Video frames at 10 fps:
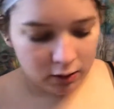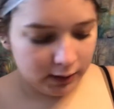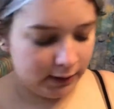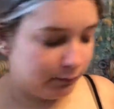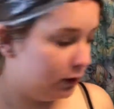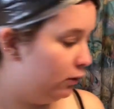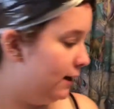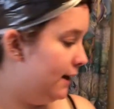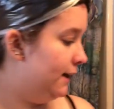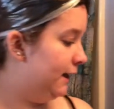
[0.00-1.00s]
Right now I'm going to go
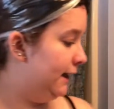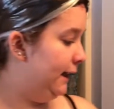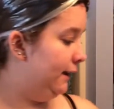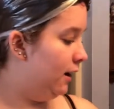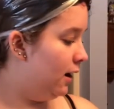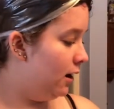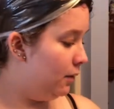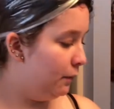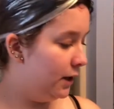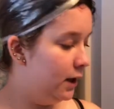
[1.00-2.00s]
ahead and clean
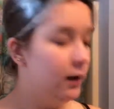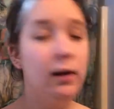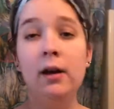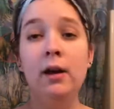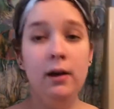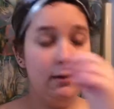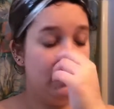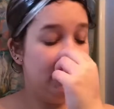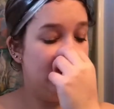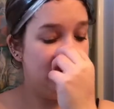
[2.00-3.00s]
up.
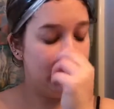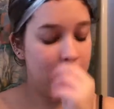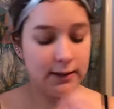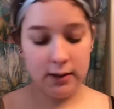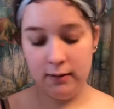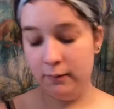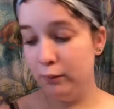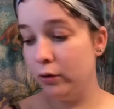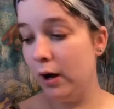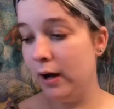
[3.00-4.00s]
Right now, an
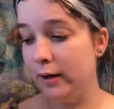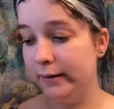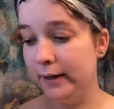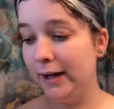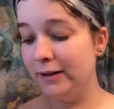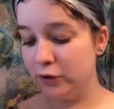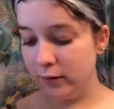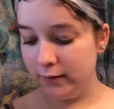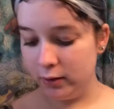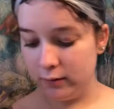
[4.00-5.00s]
honest
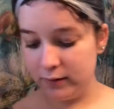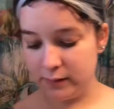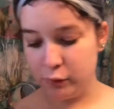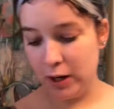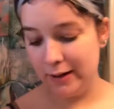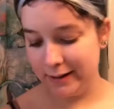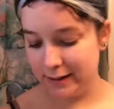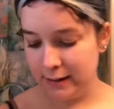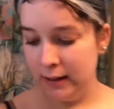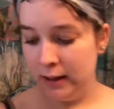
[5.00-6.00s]
review of this product.